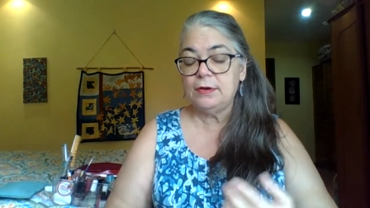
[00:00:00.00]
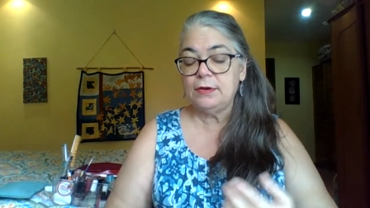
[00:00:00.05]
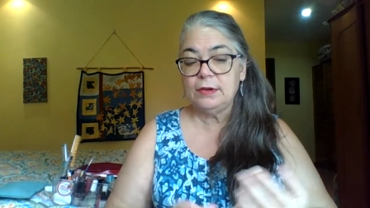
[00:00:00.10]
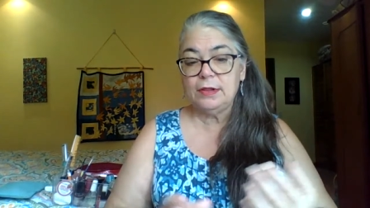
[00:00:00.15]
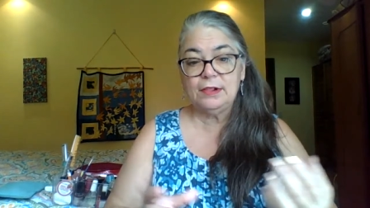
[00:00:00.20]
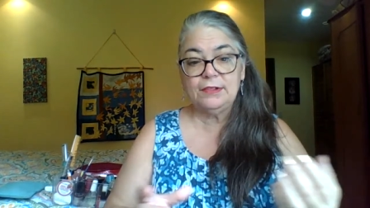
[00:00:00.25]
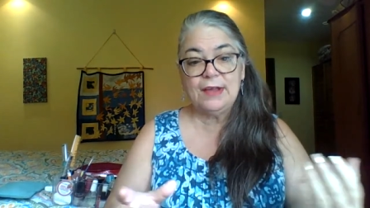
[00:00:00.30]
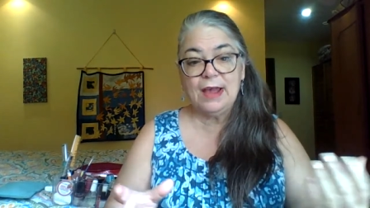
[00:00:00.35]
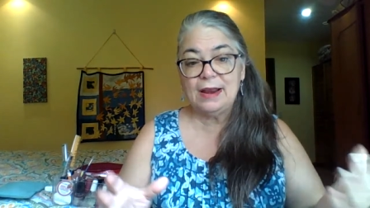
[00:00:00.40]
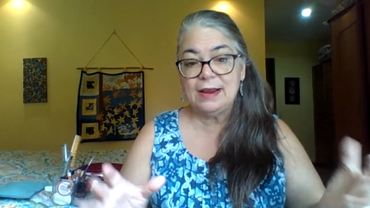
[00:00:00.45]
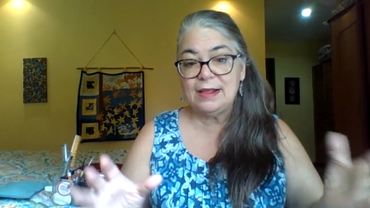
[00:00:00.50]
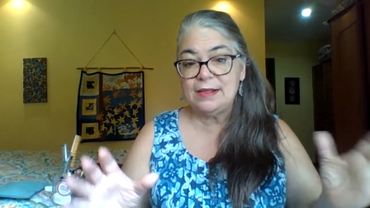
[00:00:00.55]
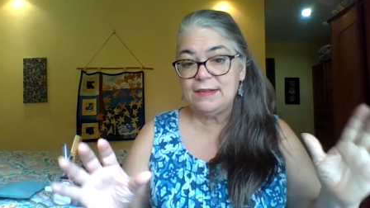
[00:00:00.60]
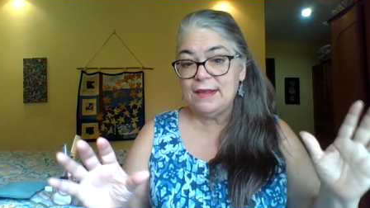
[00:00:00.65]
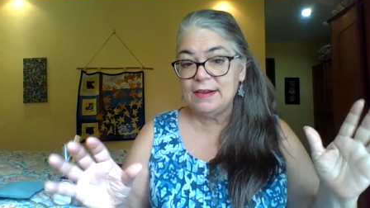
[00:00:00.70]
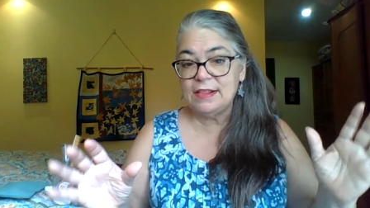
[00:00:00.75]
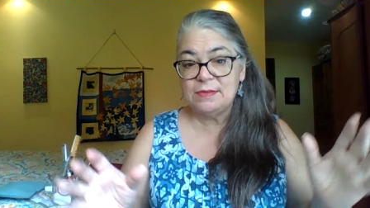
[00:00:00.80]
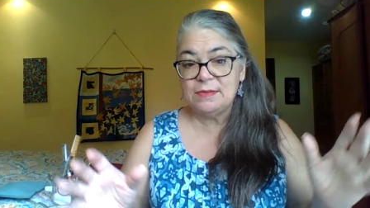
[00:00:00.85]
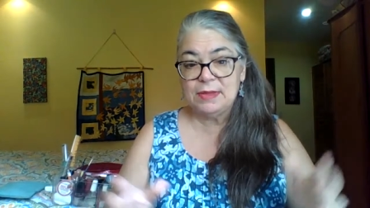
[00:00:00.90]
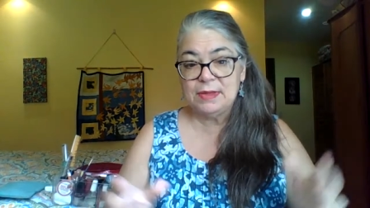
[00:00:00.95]
They're a little tiny
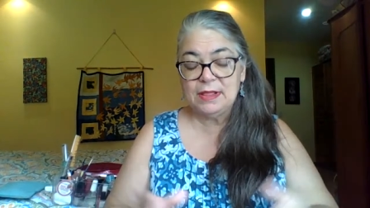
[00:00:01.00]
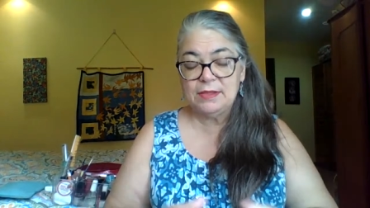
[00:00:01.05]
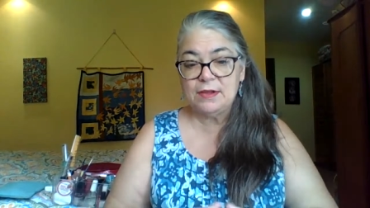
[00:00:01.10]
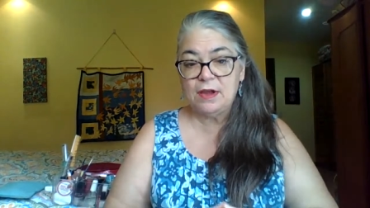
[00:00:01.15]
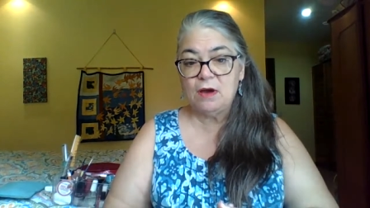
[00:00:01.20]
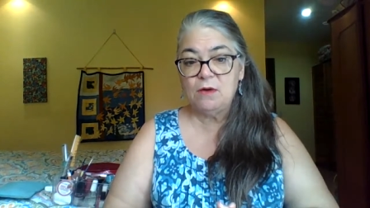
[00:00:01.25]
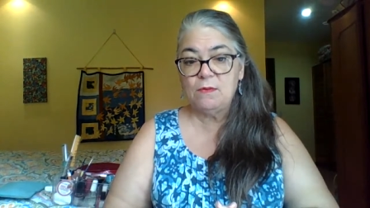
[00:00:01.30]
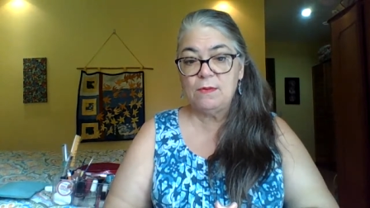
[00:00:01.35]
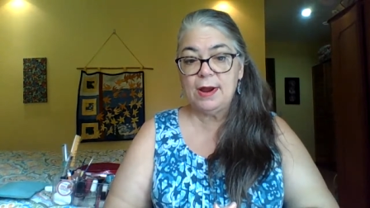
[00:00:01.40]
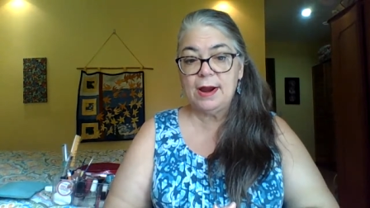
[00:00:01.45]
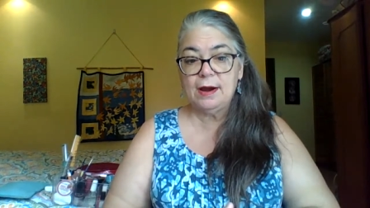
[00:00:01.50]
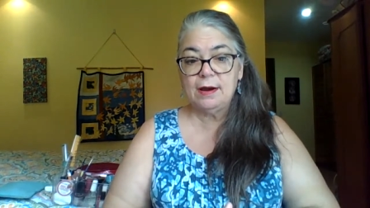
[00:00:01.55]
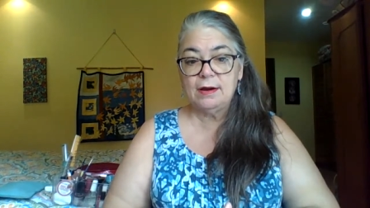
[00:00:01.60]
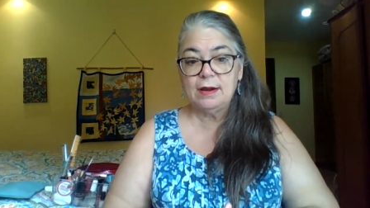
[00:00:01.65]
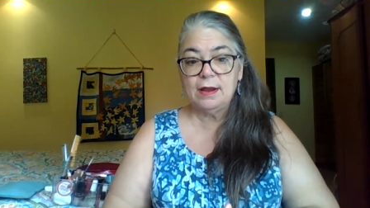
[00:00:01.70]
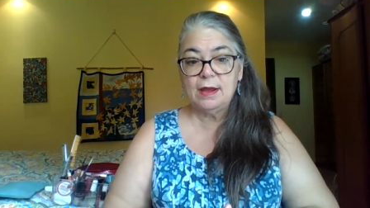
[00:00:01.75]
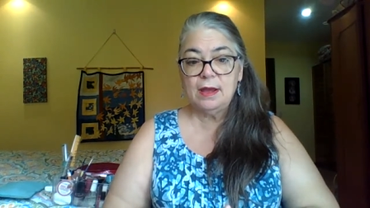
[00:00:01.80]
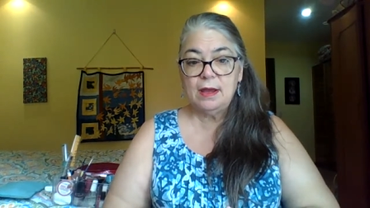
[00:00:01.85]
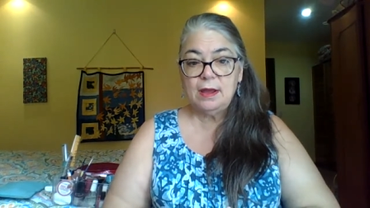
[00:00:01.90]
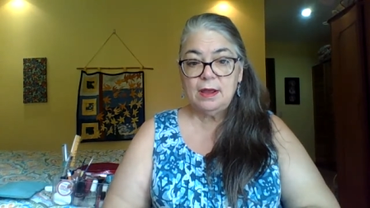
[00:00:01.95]
town in the middle of nowhere